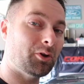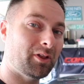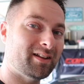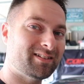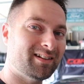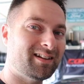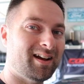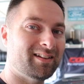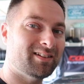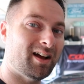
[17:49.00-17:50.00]
all that said,
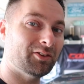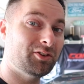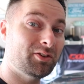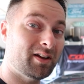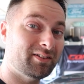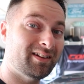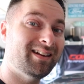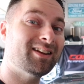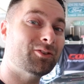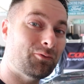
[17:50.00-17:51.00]
guys, I'll see you guys in the
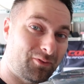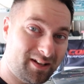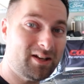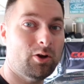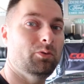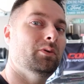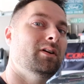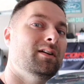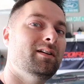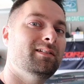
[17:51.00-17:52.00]
next video.
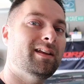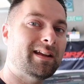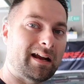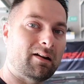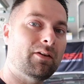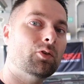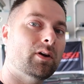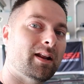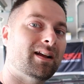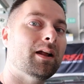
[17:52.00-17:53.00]
Take care. Have a
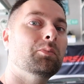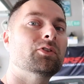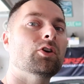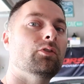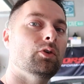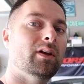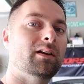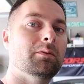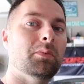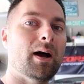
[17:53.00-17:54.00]
great day. God bless all of you
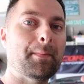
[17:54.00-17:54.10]
and goodbye.